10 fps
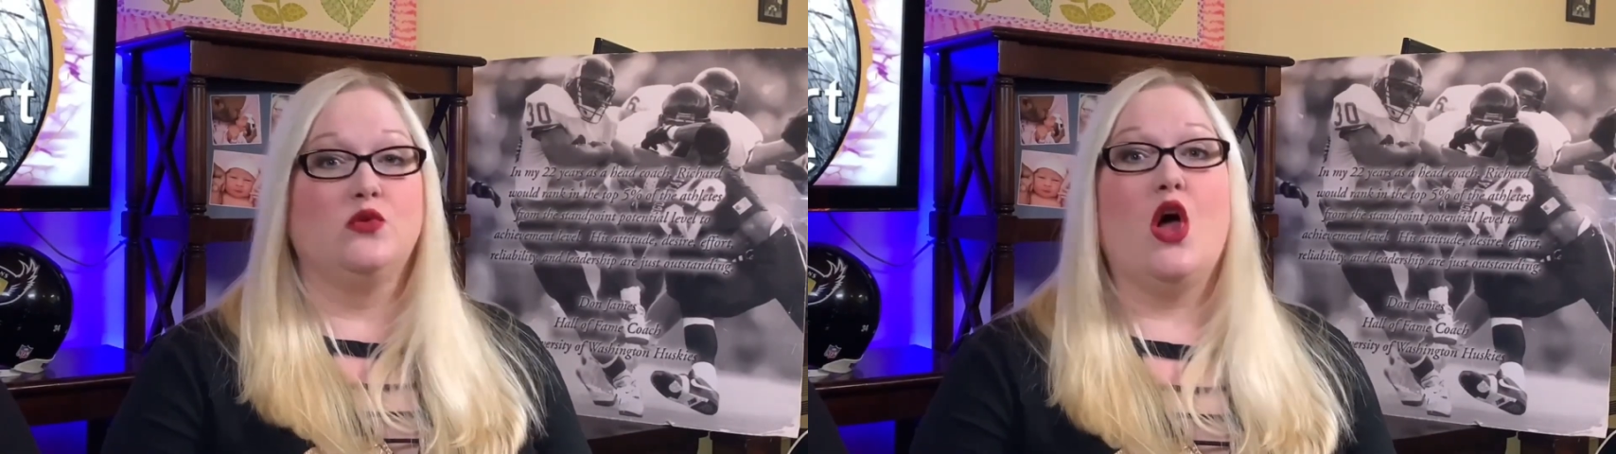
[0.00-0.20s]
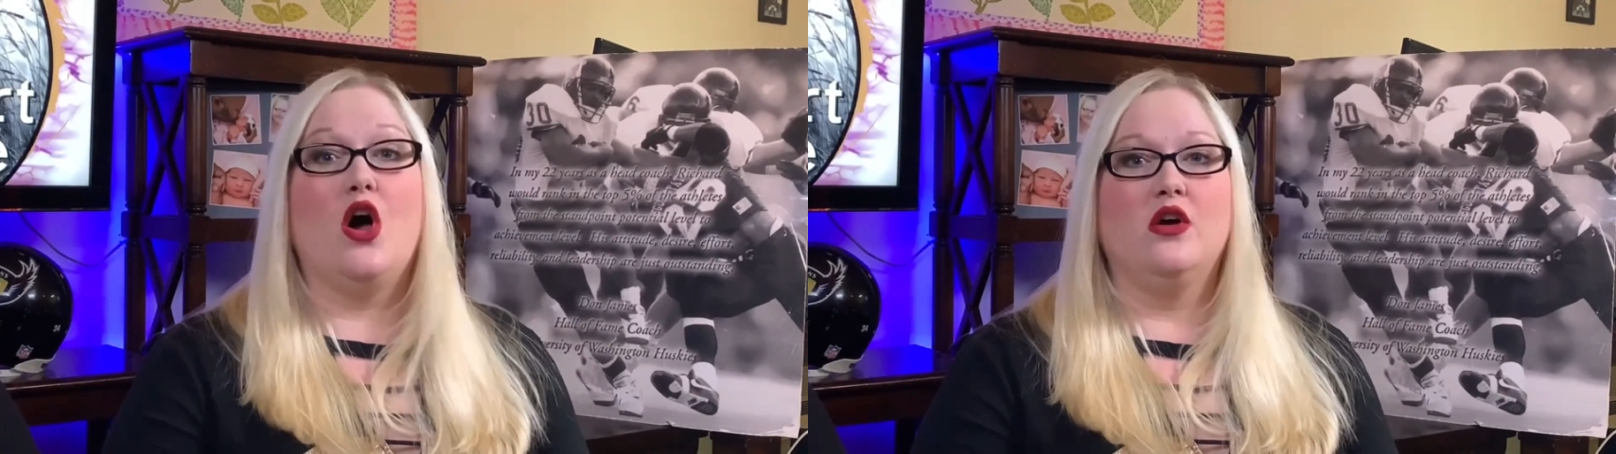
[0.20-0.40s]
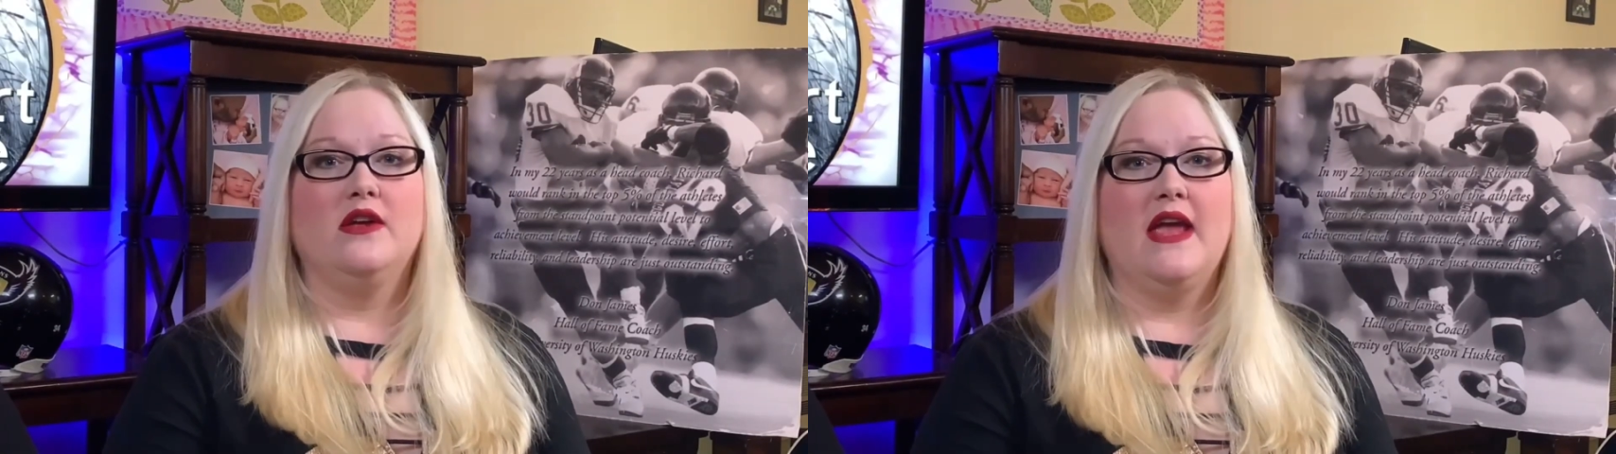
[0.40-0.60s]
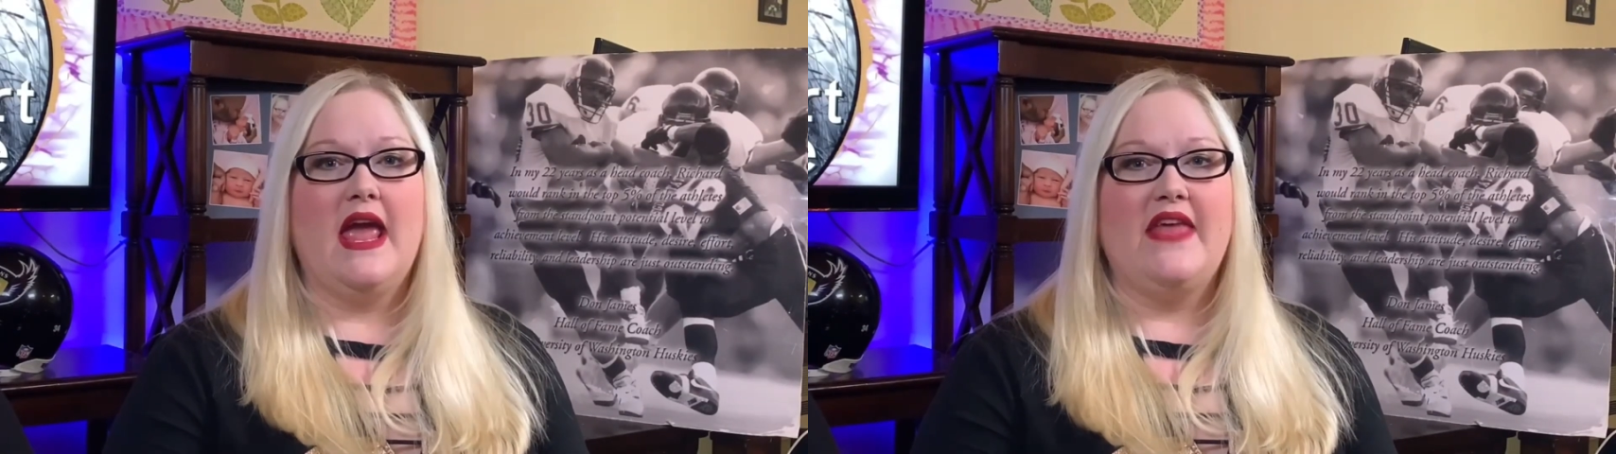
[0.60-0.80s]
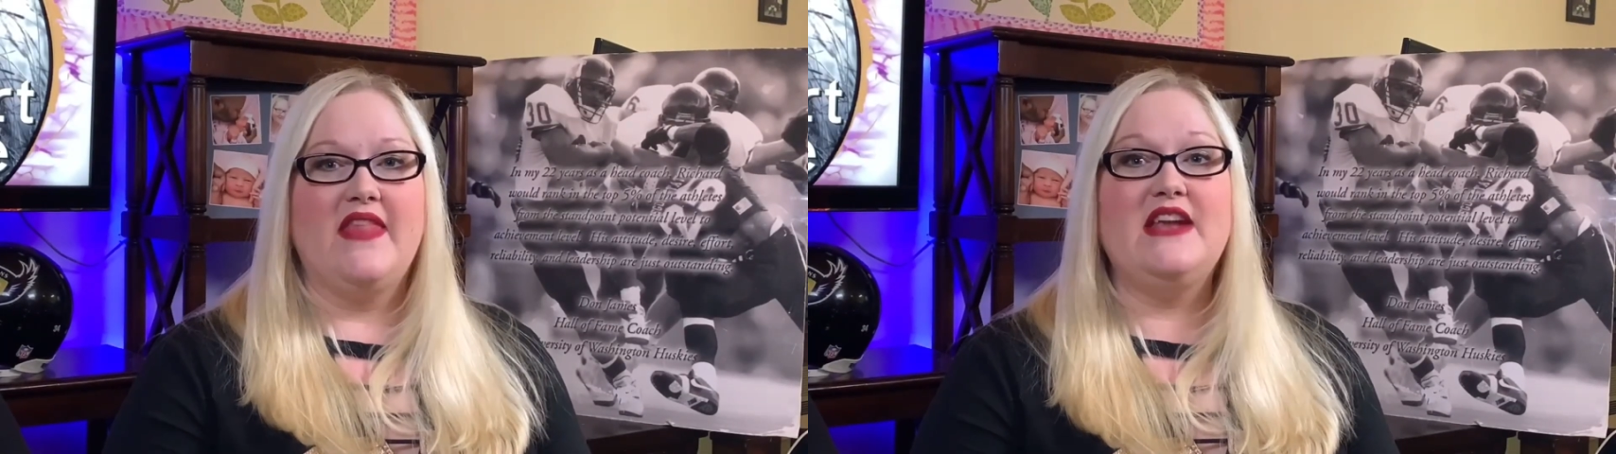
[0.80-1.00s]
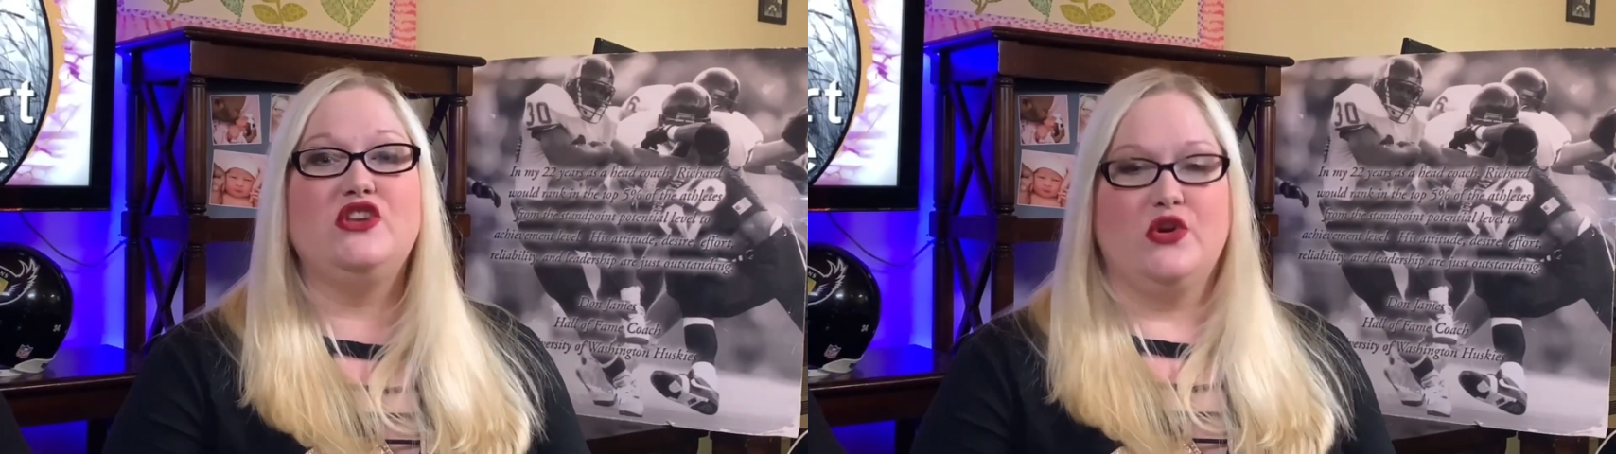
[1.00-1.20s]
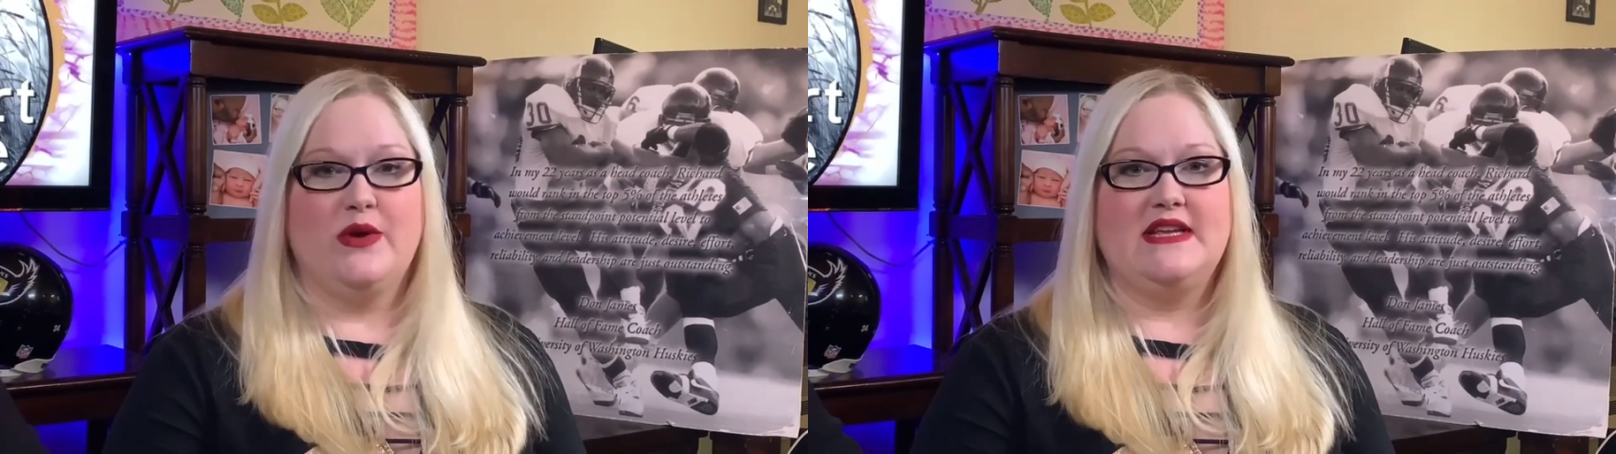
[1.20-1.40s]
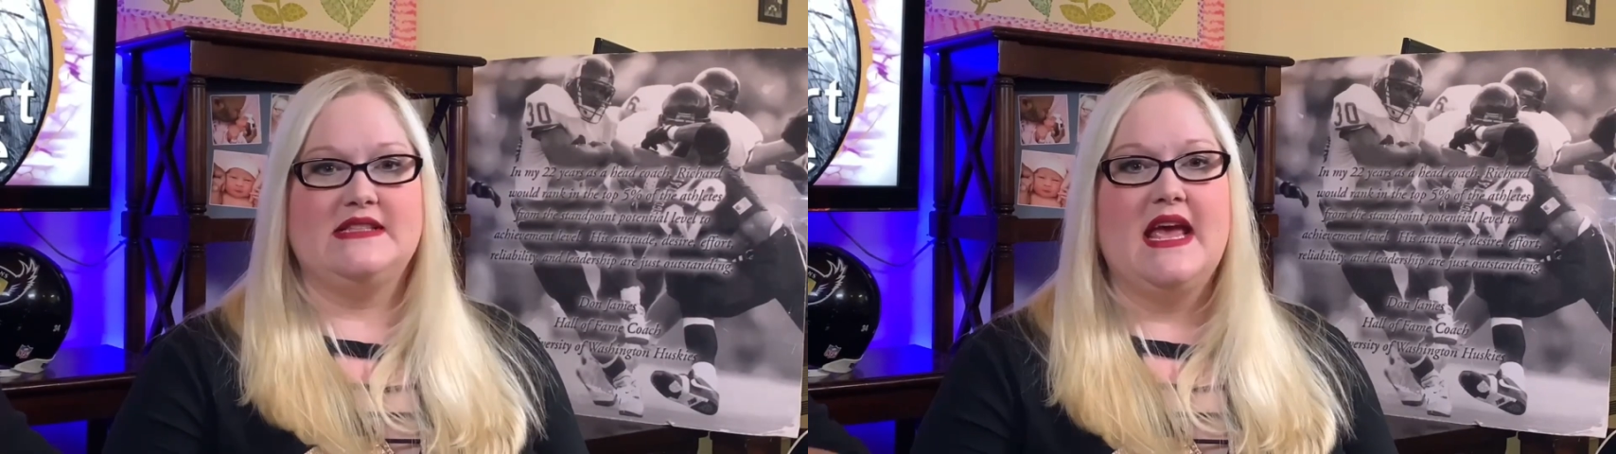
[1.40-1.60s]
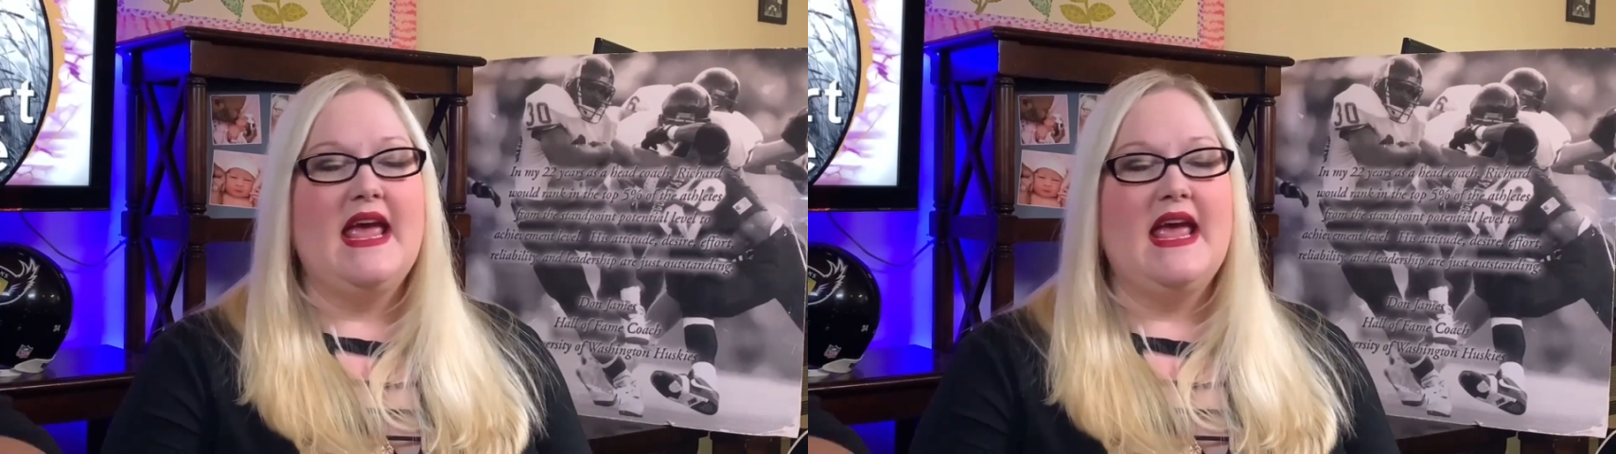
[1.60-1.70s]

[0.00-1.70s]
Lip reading: long, and they knew it.